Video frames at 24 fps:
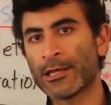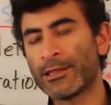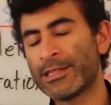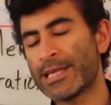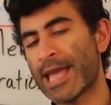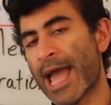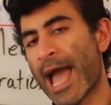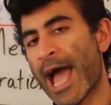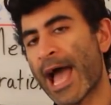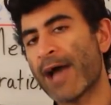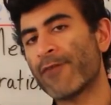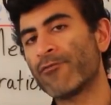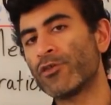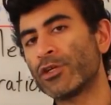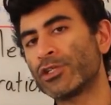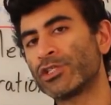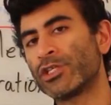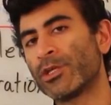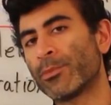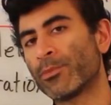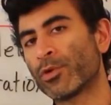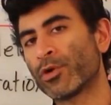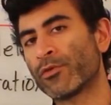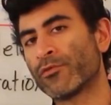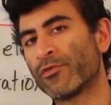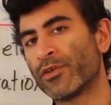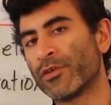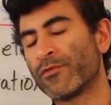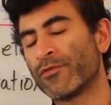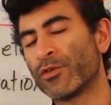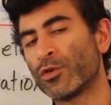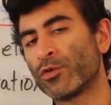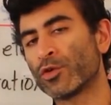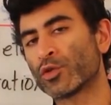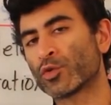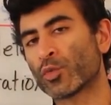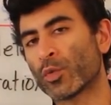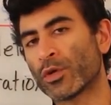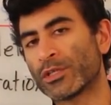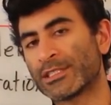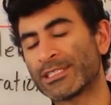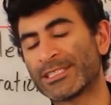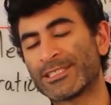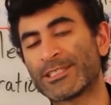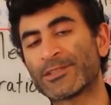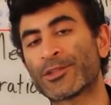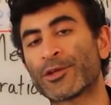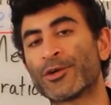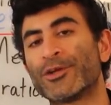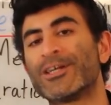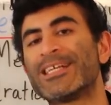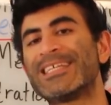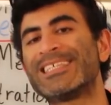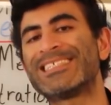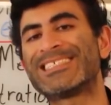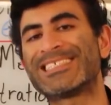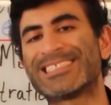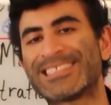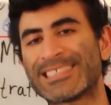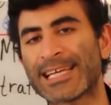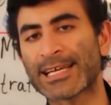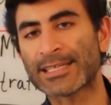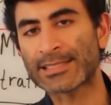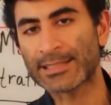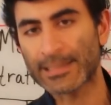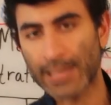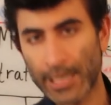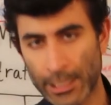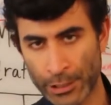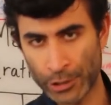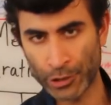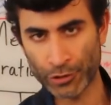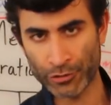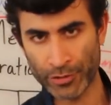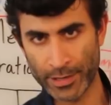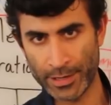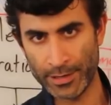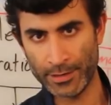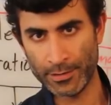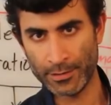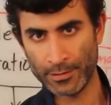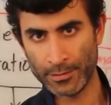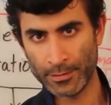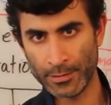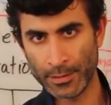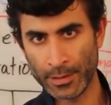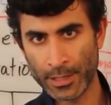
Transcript: The average number of reviews was 3,600